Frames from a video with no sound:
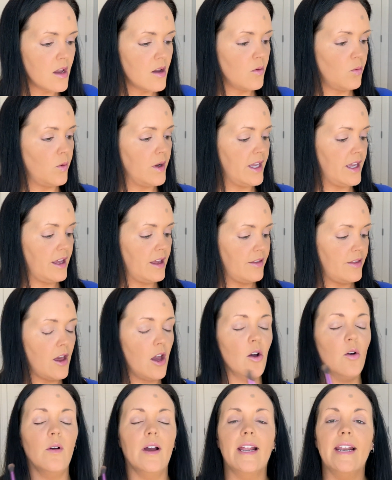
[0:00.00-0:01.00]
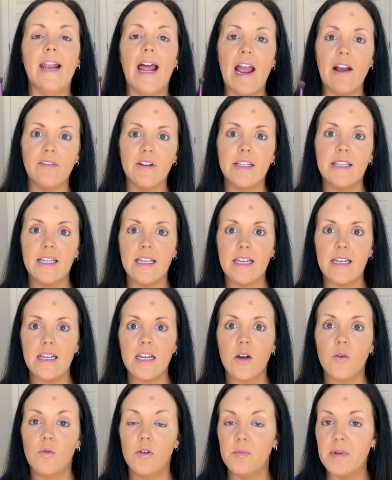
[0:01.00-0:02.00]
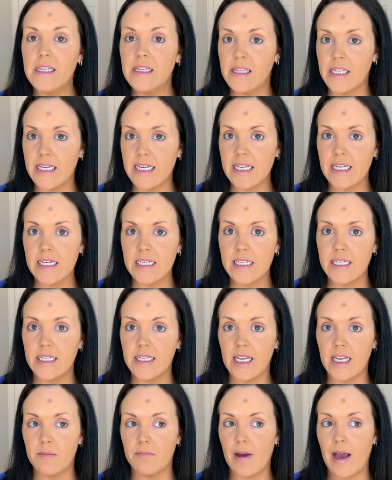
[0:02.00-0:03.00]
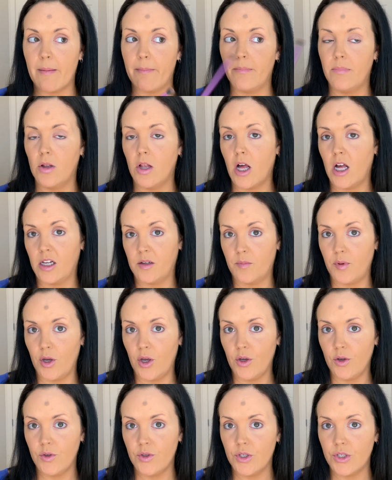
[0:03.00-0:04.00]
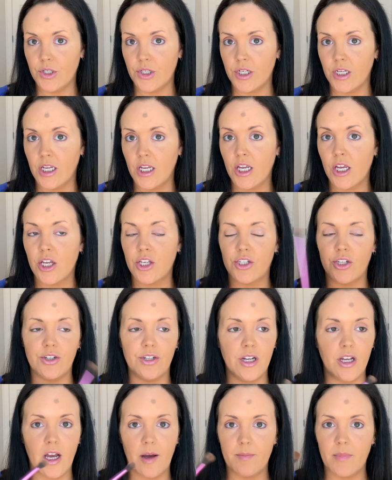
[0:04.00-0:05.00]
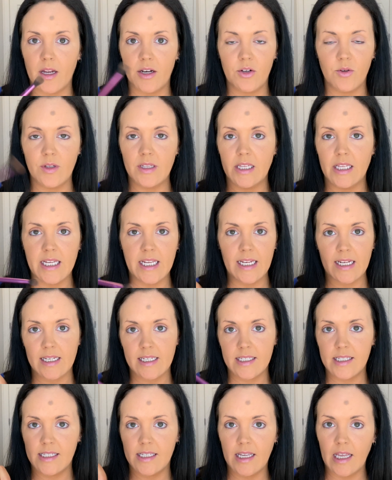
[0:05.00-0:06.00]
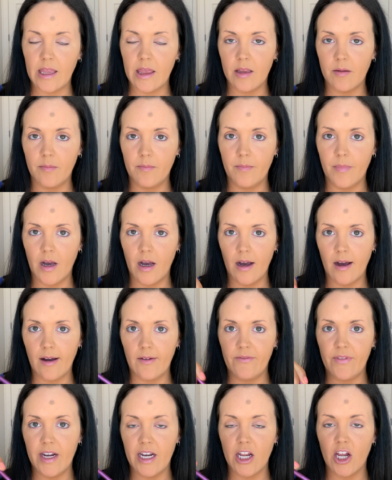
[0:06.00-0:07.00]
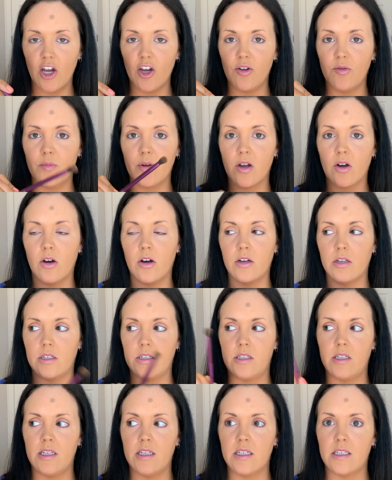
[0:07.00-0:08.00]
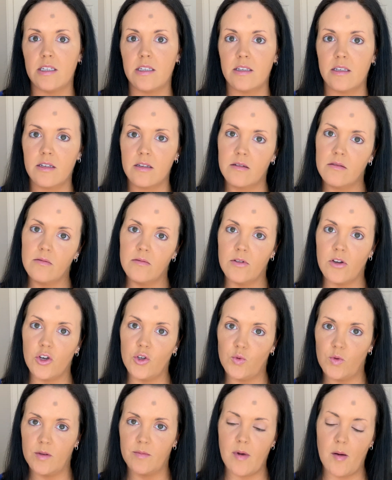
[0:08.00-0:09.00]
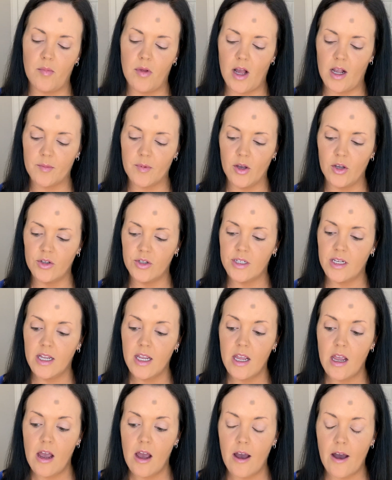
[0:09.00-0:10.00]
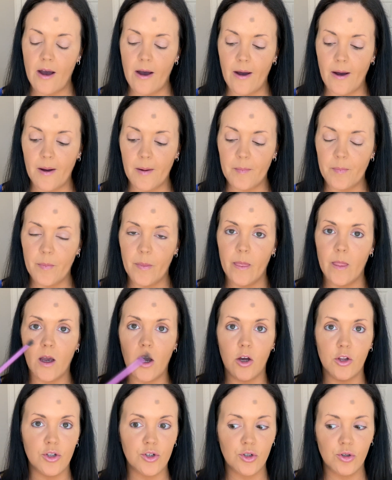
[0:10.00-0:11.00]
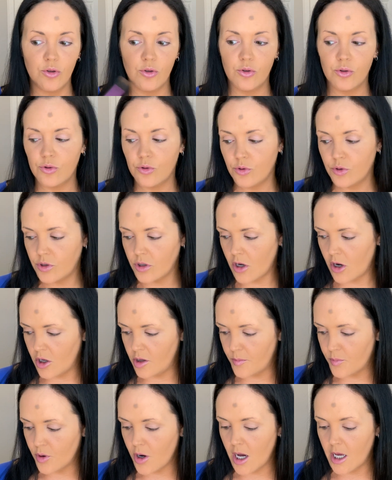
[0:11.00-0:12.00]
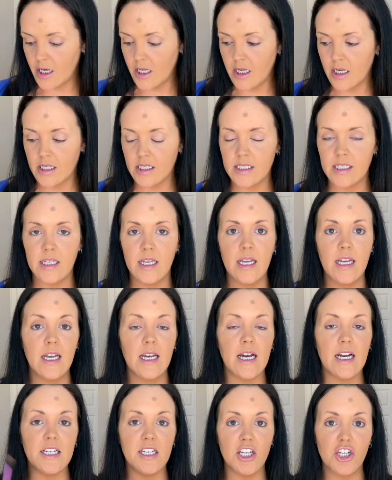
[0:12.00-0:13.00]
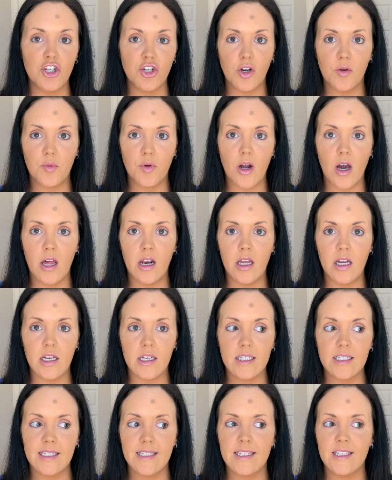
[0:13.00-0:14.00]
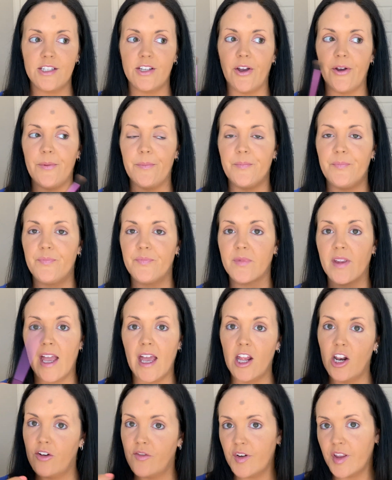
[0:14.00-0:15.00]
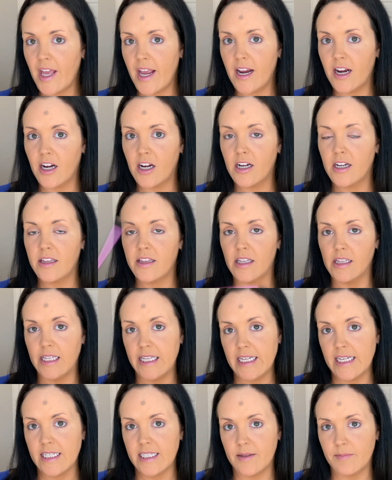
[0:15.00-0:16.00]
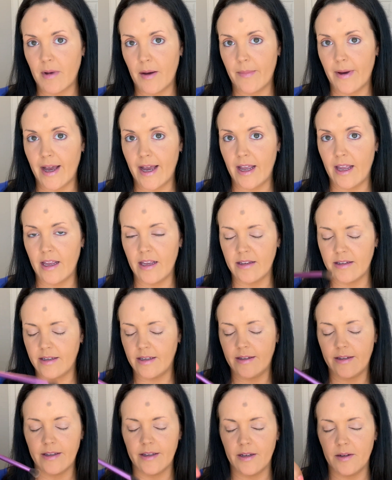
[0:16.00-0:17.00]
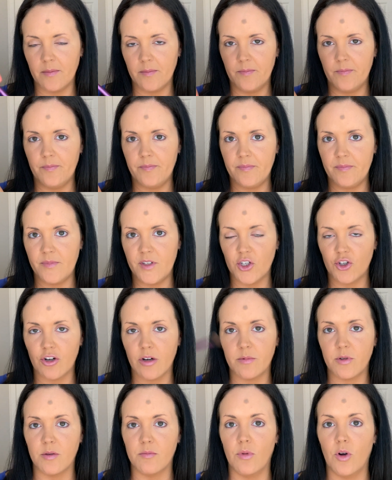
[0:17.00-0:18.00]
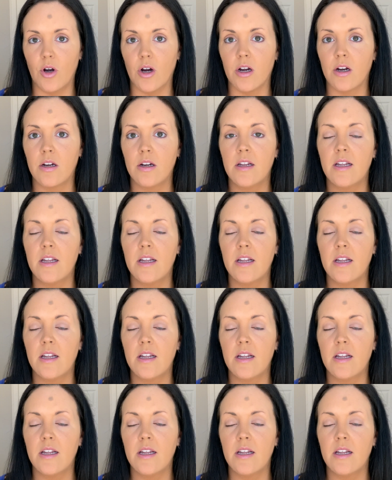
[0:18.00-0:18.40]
with, oh, and everything will be linked in my blog post. So no, I'm not doing links in the video because this goes with my blog post. All the tools, all the products, additional products. So head over there. The link is in my bio, is in the description bar,